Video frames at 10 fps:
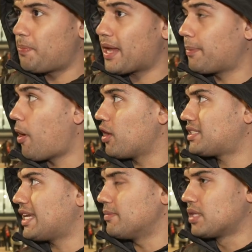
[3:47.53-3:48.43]
pick apart
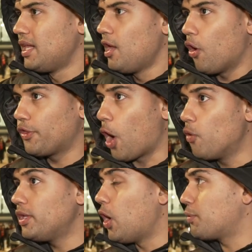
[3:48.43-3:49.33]
teams, the
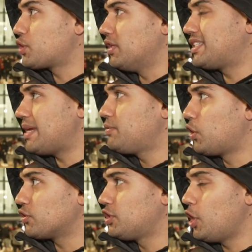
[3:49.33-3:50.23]
only option that teams have
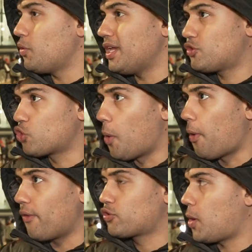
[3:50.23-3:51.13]
got to do is drop
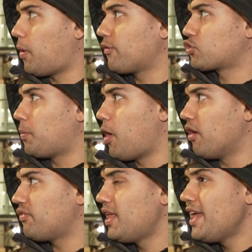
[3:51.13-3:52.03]

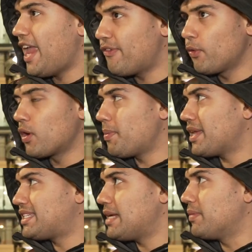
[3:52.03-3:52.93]
off. If we want to be
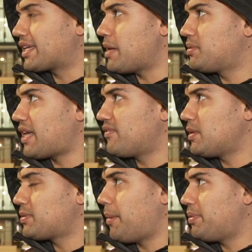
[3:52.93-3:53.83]
a team that keeps 70%